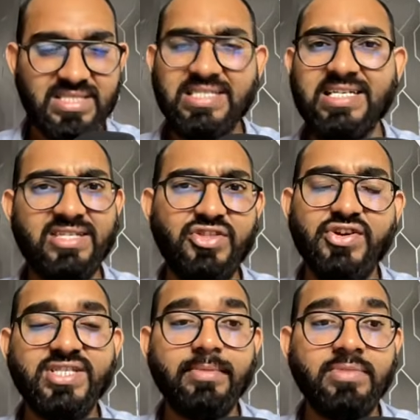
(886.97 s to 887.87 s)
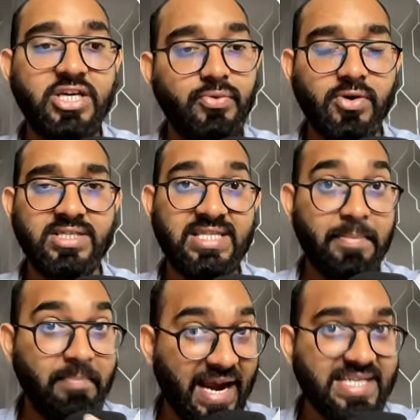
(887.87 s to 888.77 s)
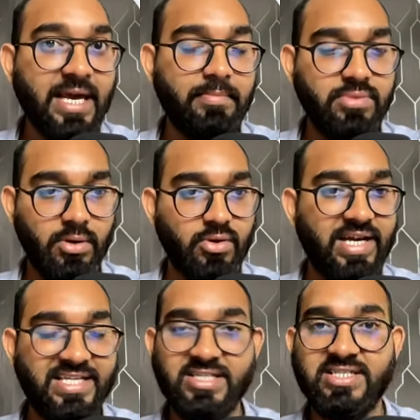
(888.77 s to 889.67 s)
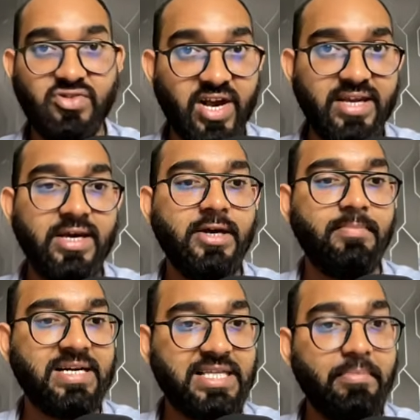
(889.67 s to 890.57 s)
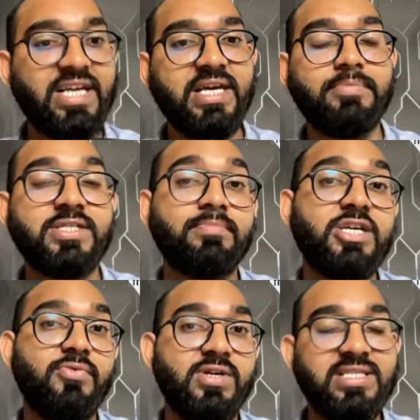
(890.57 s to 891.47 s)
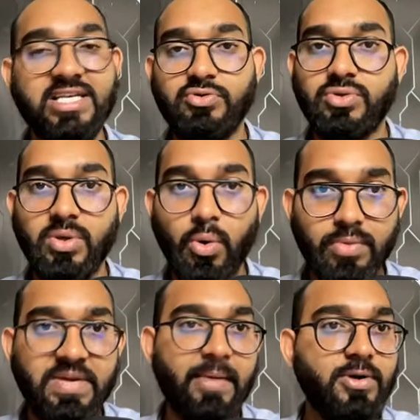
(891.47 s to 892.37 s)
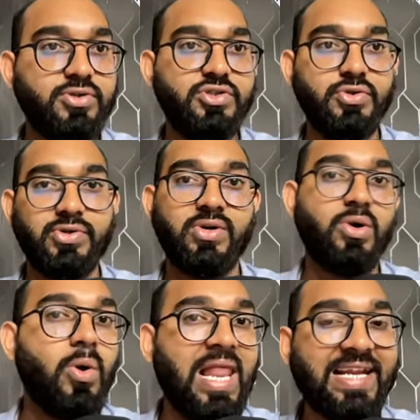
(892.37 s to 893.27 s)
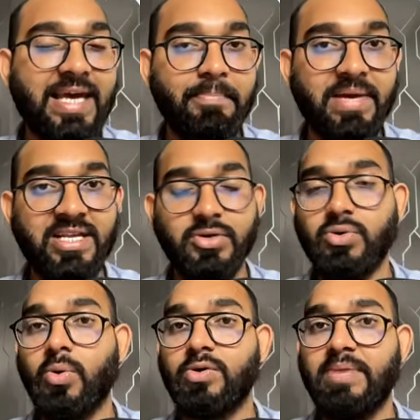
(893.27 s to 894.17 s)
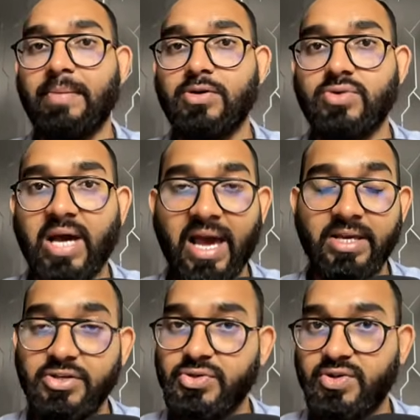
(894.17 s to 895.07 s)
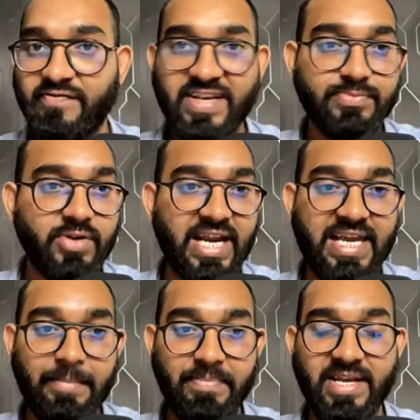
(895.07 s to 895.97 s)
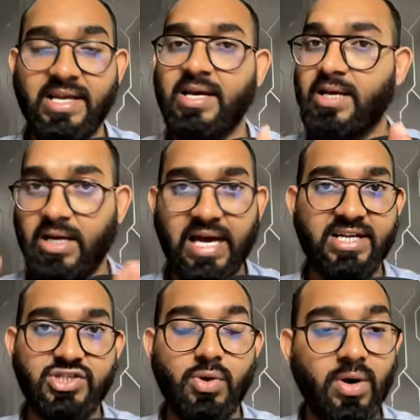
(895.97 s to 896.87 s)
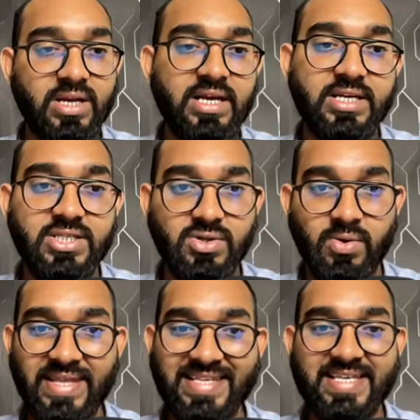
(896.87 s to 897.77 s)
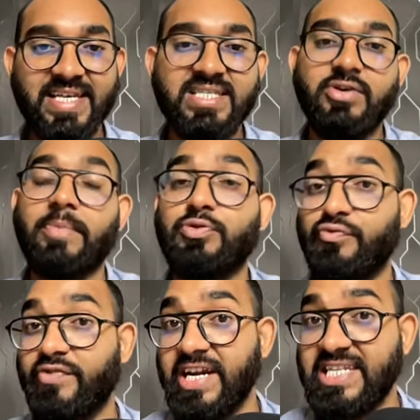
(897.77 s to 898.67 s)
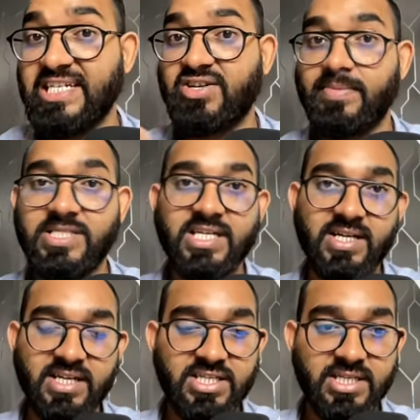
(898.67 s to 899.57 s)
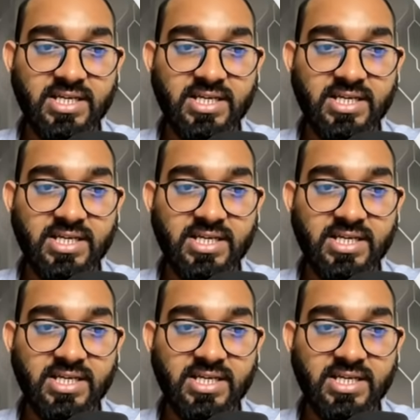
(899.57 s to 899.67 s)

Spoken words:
there are some keywords they might have, although I didn't try, but they might have some keywords that you won't be able to use on Google ad campaign, you won't be able to use on Facebook ad campaign, and so on. So in this case, you have to read the terms and condition